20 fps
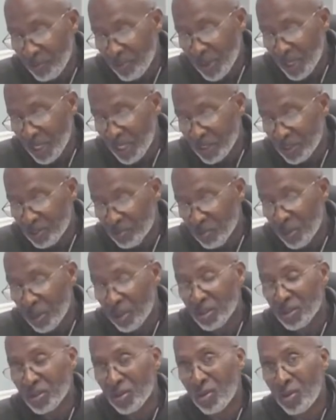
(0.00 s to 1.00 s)
past
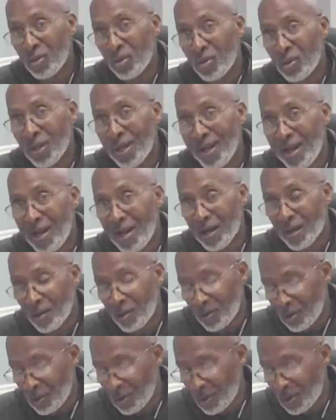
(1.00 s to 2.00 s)
drug or
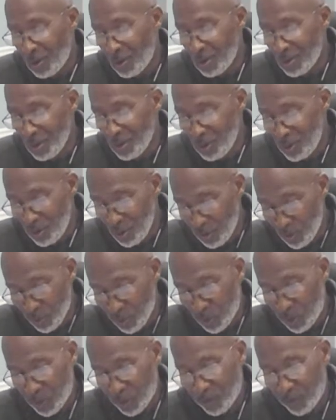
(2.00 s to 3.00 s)
alcohol
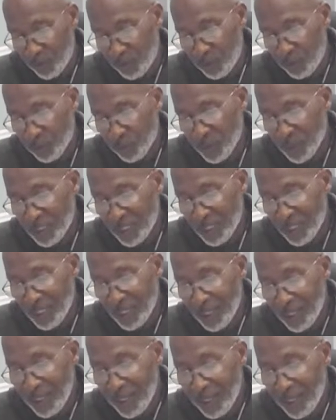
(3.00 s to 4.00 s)
use.
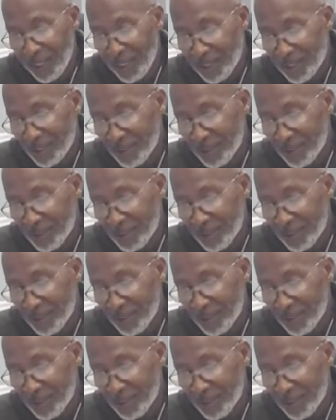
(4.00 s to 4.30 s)
It's